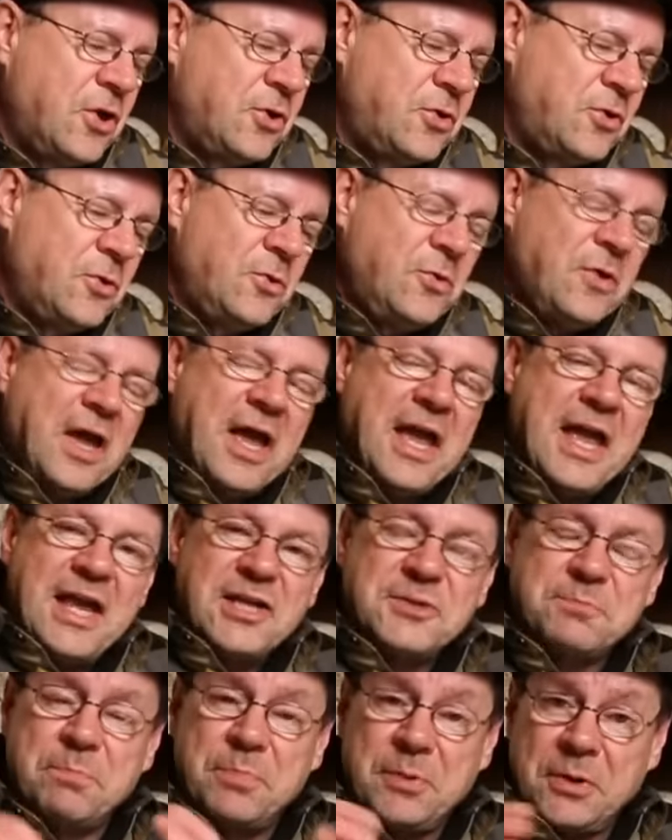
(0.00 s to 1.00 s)
who
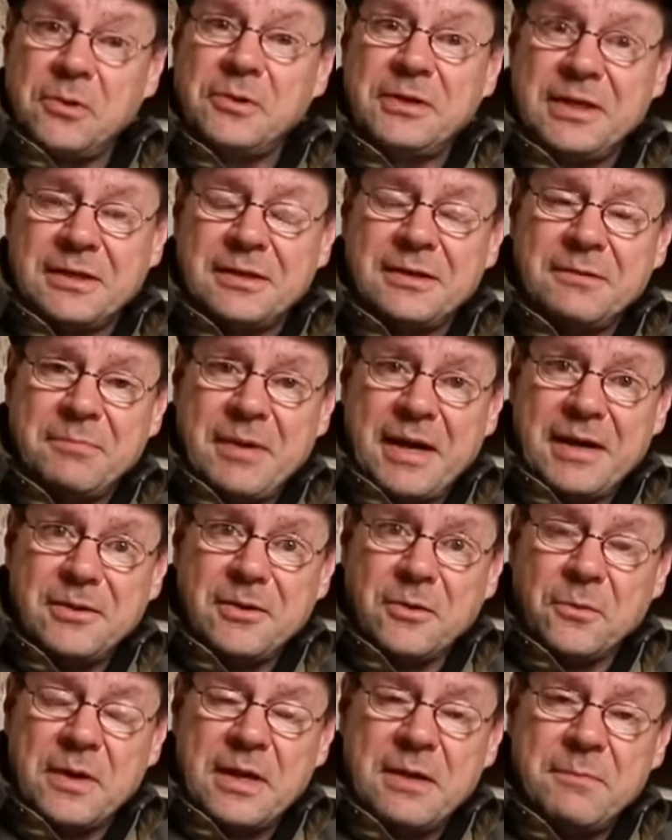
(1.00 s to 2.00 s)
is brilliant by
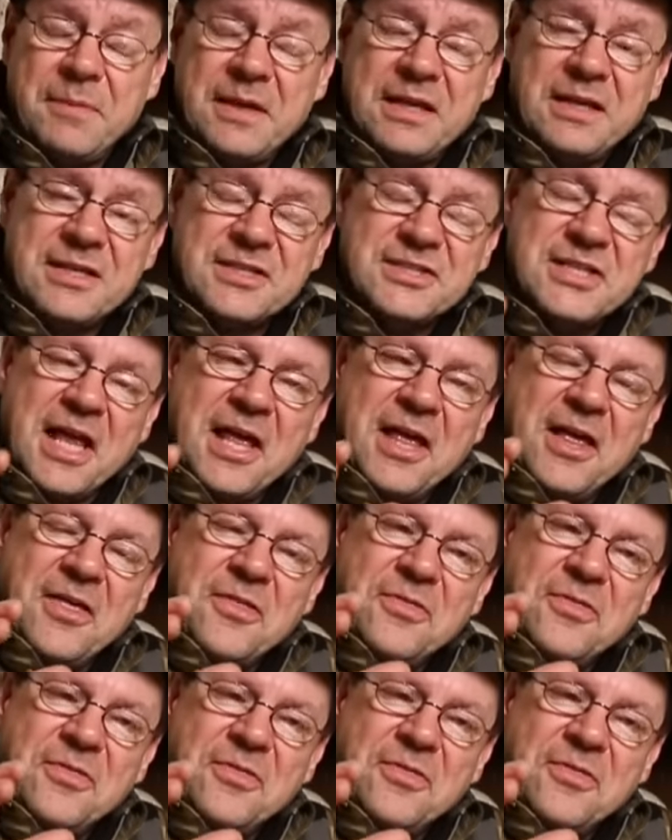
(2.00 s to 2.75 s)
the way because